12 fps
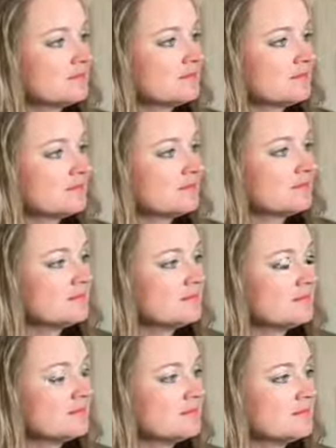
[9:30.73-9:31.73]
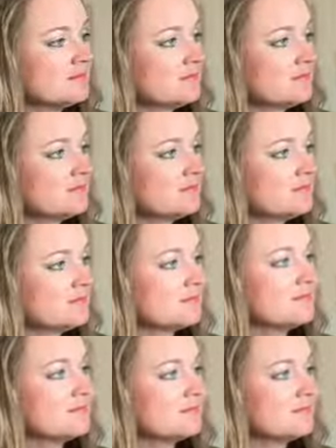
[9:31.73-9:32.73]

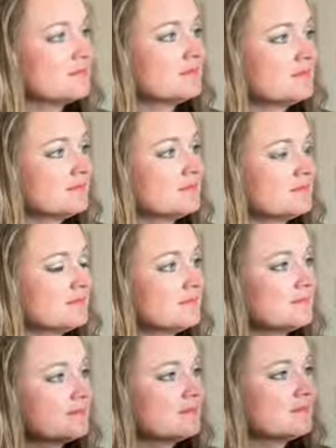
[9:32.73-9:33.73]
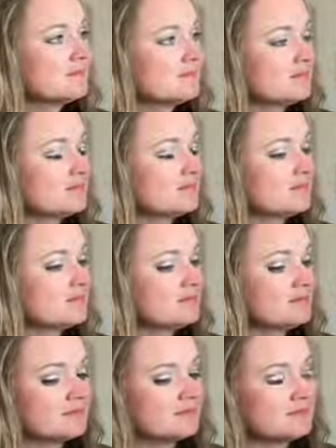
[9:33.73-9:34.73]

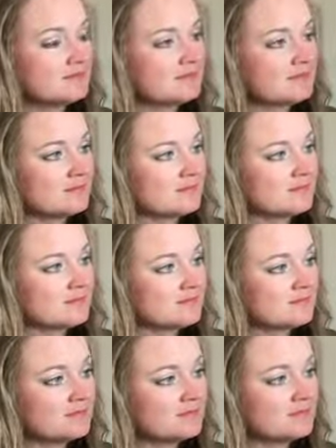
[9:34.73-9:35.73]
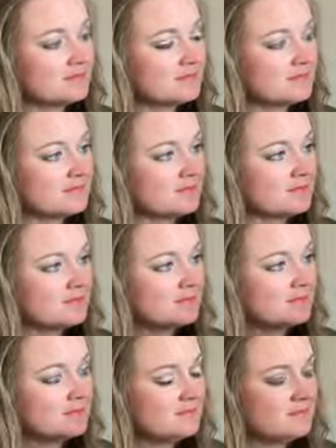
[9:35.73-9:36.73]

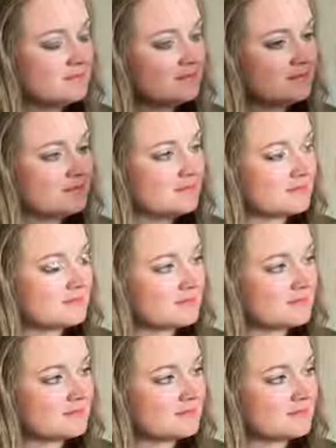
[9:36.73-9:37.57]
[no speech]